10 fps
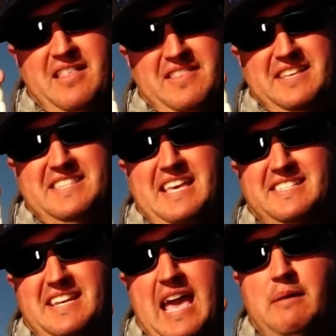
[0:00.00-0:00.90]
This
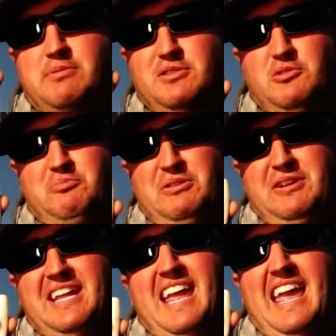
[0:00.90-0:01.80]
thing's an absolute
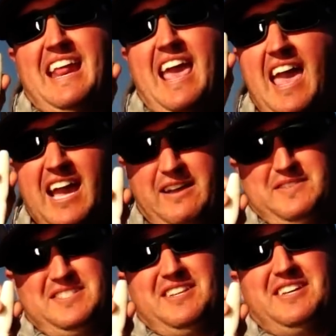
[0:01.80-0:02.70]
beauty and a heck of
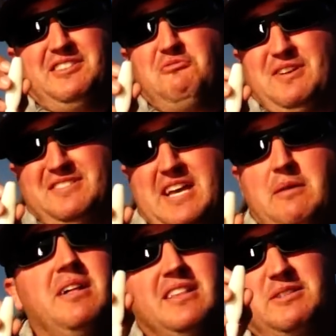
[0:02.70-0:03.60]
a stud in the
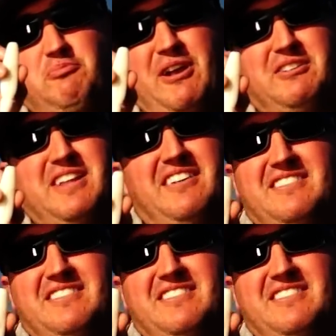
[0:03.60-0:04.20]
wintertime. Let's break her down.